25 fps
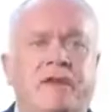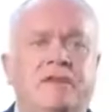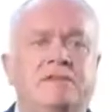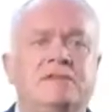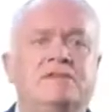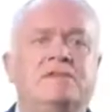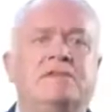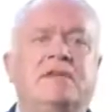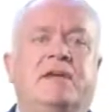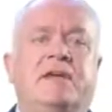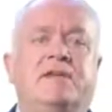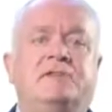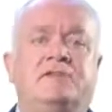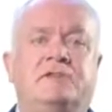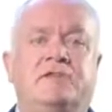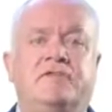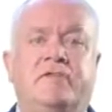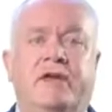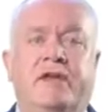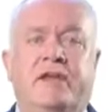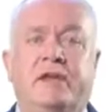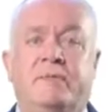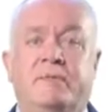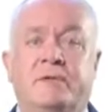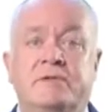NSAIDs are
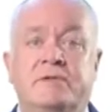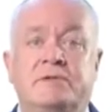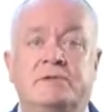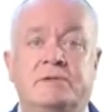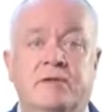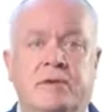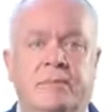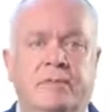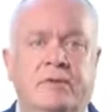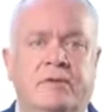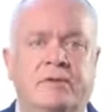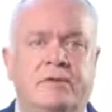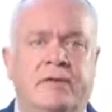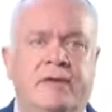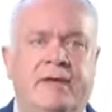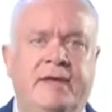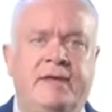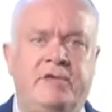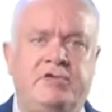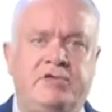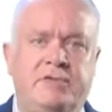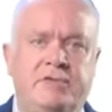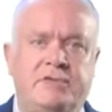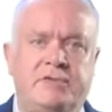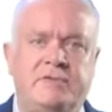available as topical
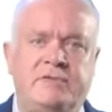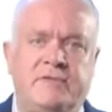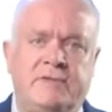agents,